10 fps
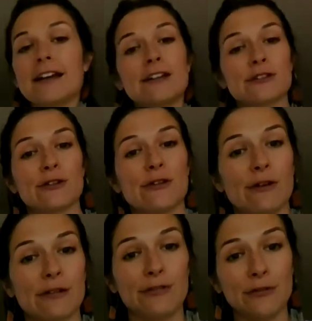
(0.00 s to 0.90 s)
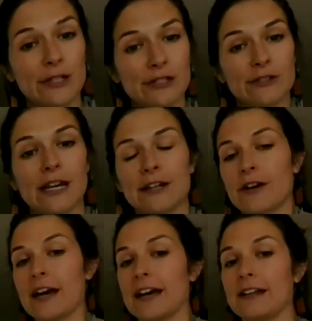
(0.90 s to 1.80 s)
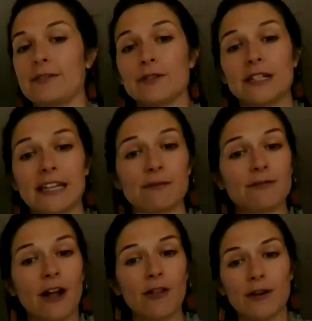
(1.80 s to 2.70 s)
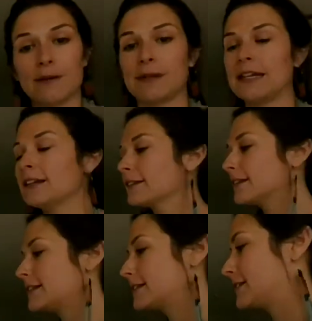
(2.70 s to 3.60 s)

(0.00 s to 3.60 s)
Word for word: So if you want to do that, go ahead. If you want to keep following me, let's